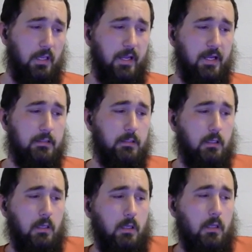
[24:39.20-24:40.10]
And
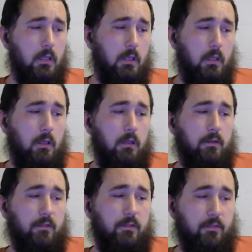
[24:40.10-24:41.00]

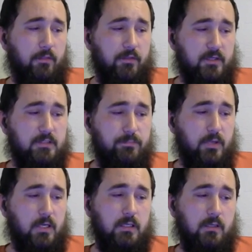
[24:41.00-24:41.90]
this
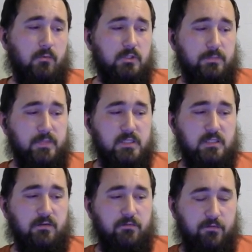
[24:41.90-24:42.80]
bucket was
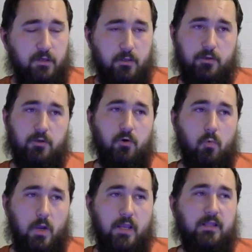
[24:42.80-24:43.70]
misconfigured in a
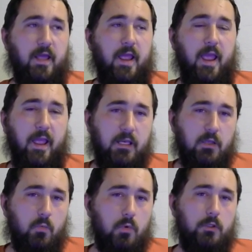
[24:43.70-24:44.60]
way that
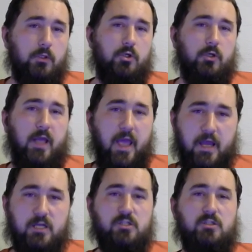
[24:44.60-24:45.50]
anyone could
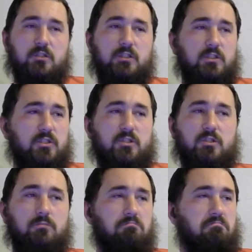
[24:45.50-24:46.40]
actually
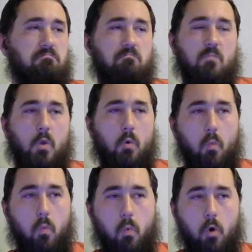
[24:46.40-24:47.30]
just
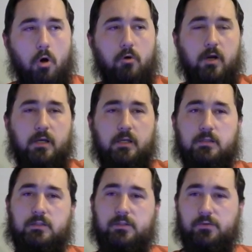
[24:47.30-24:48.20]
walk right
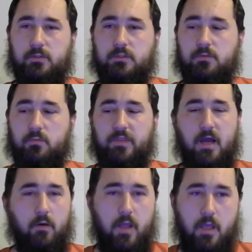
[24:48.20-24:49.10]
into it
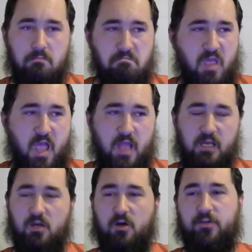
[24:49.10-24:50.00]
without
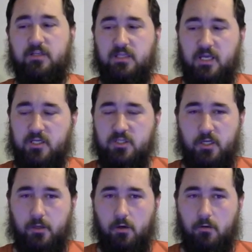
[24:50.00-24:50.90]
any authentication
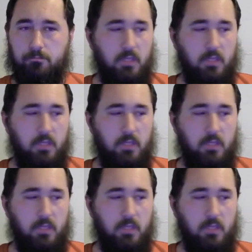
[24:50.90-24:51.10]
at all.